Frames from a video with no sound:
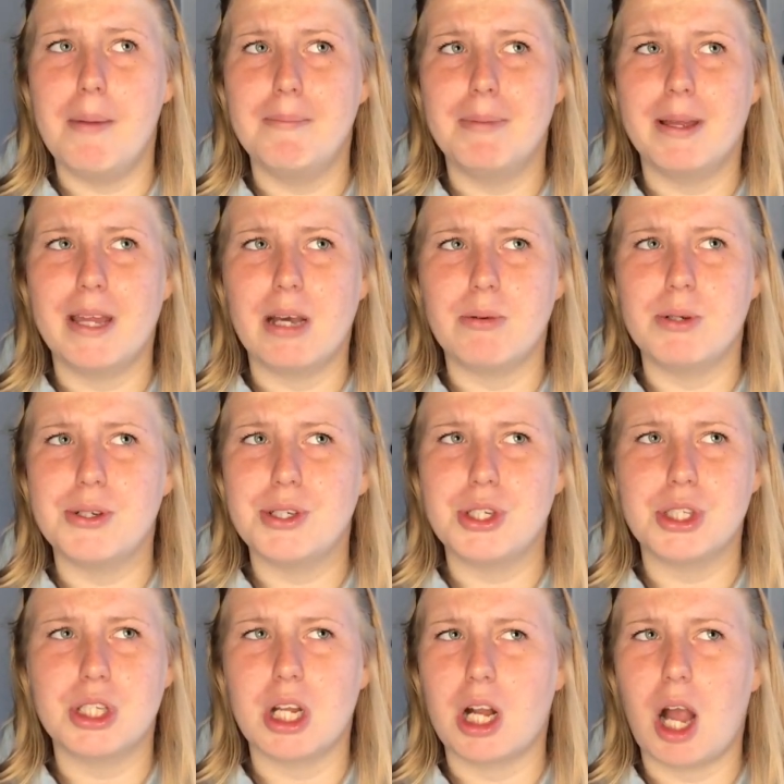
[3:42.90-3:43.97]
but there was
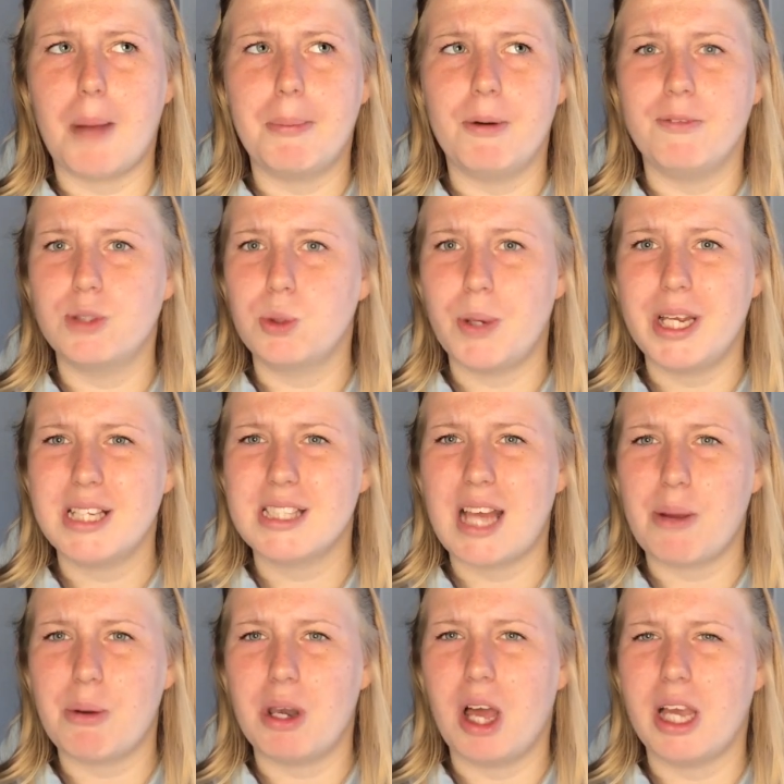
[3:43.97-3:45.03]
just a couple of tweaks. They
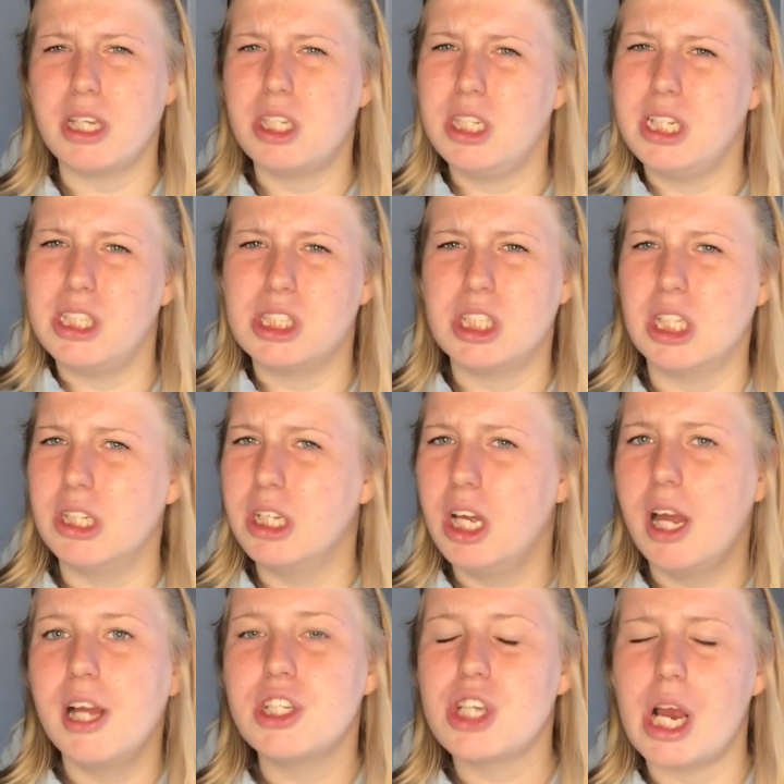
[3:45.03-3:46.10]
were like, you need
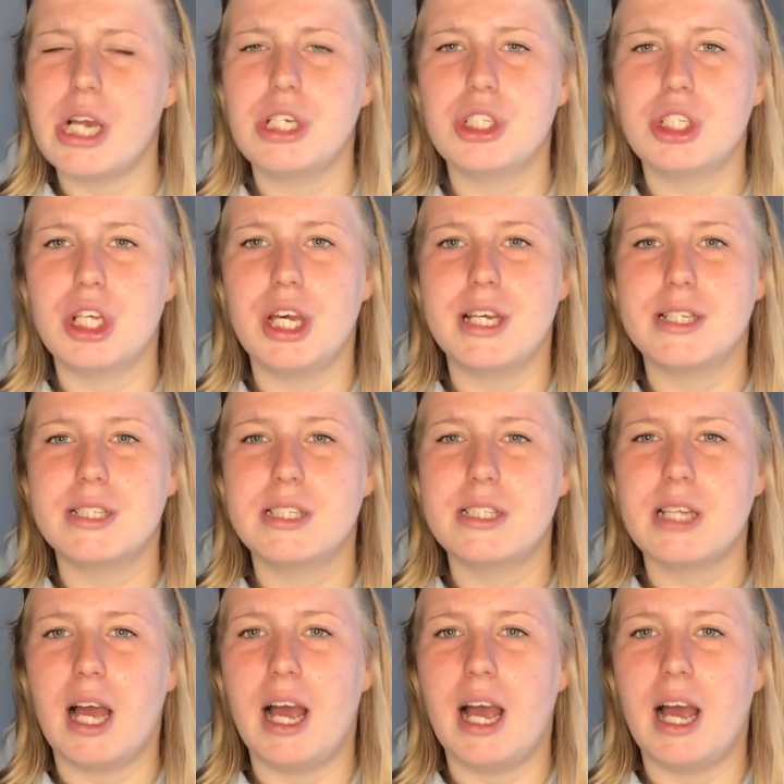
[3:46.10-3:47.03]
to change this,